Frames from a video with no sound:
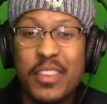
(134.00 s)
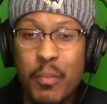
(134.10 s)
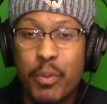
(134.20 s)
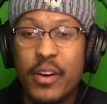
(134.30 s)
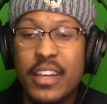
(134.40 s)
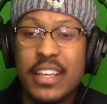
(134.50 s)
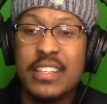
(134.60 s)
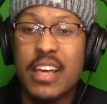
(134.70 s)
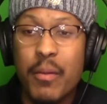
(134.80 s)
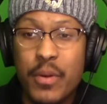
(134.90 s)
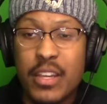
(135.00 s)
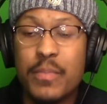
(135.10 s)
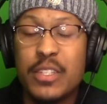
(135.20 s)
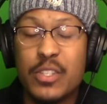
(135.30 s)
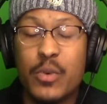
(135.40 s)
The point is, I'm gonna
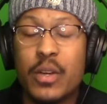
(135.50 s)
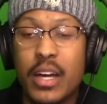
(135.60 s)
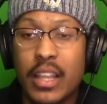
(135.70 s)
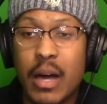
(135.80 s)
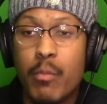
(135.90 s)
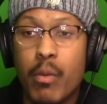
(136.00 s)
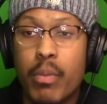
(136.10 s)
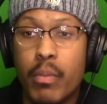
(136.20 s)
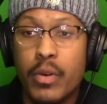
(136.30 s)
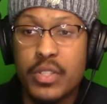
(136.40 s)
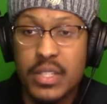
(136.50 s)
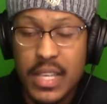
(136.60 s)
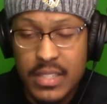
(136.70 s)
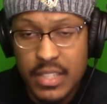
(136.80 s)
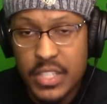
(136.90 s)
be doing a lot more promotions
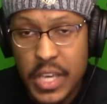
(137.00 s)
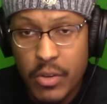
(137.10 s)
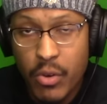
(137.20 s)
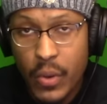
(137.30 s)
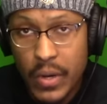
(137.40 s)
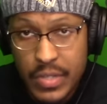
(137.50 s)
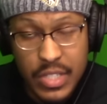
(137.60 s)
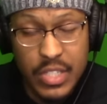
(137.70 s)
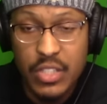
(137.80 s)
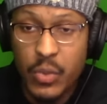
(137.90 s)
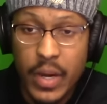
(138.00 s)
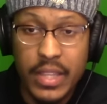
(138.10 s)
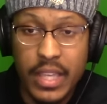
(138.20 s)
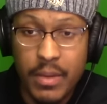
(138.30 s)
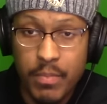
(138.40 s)
as this channel grows. It's just the way
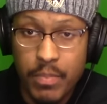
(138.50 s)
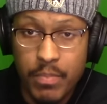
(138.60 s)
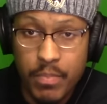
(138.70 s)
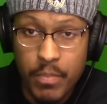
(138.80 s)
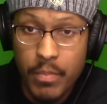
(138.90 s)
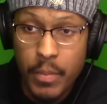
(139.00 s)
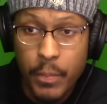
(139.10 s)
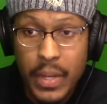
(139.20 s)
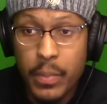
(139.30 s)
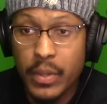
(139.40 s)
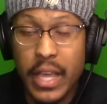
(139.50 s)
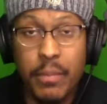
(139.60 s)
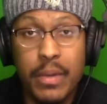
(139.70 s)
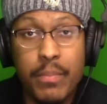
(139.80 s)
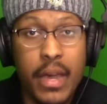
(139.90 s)
that people like
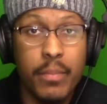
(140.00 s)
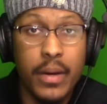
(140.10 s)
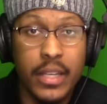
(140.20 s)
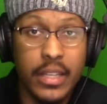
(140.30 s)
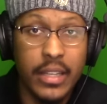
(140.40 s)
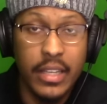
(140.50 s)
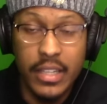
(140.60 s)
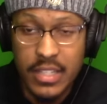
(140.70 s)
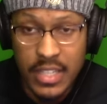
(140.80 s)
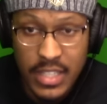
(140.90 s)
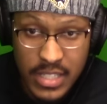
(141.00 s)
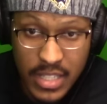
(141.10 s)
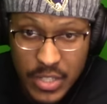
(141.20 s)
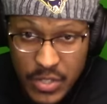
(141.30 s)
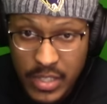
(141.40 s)
me make money in this, in this
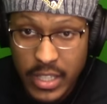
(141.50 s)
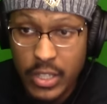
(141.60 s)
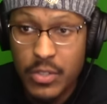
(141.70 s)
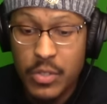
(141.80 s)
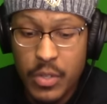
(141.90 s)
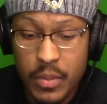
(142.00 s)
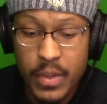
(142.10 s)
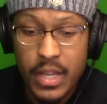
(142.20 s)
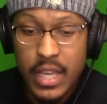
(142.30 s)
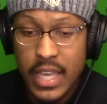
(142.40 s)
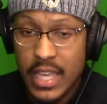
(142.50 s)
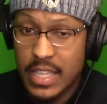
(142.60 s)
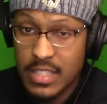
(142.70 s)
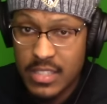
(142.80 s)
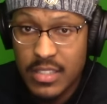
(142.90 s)
industry. Like YouTube
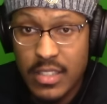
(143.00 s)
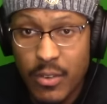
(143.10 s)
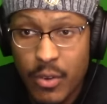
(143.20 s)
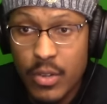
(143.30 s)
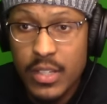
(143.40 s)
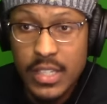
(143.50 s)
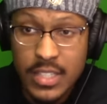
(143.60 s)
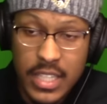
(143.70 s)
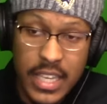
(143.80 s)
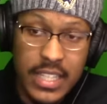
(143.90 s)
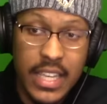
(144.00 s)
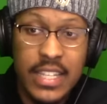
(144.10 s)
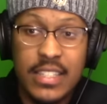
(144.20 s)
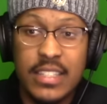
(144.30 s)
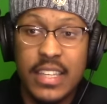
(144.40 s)
is is it,
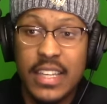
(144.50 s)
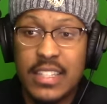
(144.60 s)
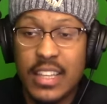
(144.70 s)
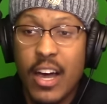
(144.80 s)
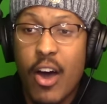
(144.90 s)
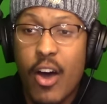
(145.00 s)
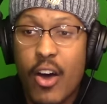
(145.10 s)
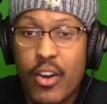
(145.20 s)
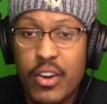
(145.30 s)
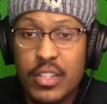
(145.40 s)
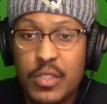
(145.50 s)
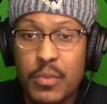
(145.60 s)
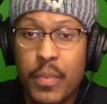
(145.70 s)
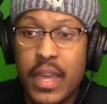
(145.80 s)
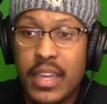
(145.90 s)
it's it's a lot harder to
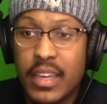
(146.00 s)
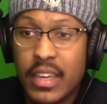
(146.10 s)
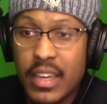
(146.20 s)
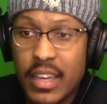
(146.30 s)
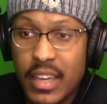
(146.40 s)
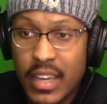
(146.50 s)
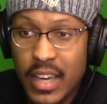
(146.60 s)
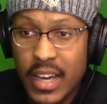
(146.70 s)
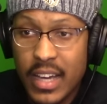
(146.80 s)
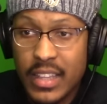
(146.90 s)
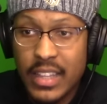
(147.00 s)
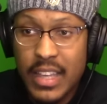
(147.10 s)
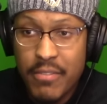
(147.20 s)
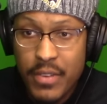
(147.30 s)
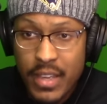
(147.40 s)
make a
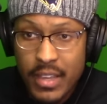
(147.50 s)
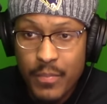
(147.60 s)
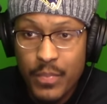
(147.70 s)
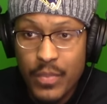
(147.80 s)
living